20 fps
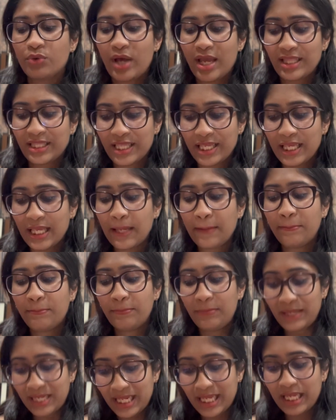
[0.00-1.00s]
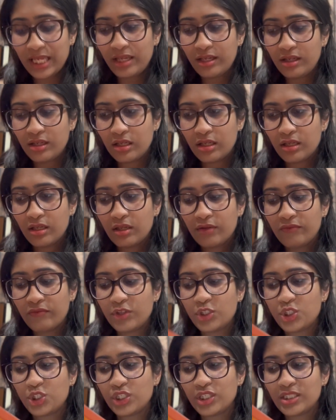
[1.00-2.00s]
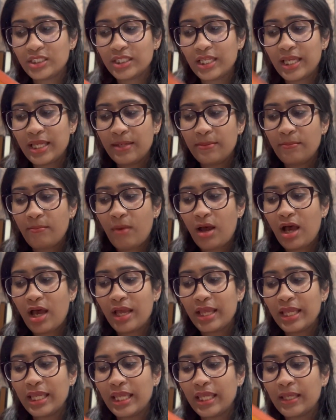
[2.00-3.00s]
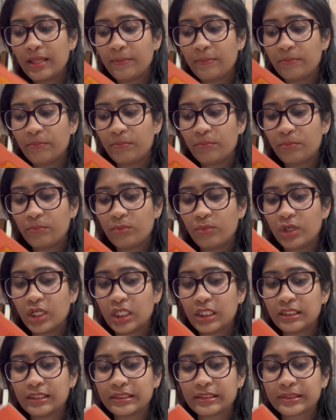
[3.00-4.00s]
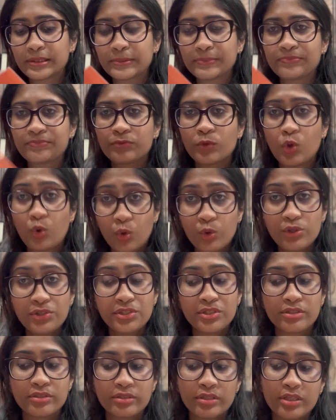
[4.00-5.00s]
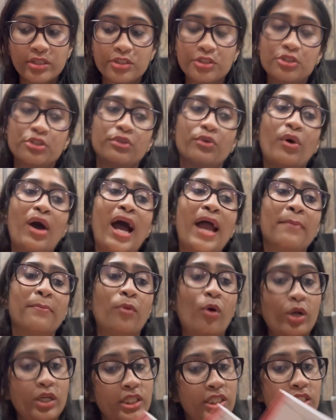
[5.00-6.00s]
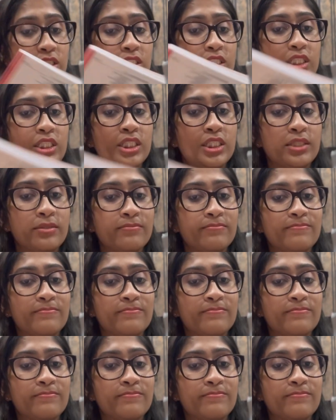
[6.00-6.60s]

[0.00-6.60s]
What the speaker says: I think, a play which is in my course, so I bought it.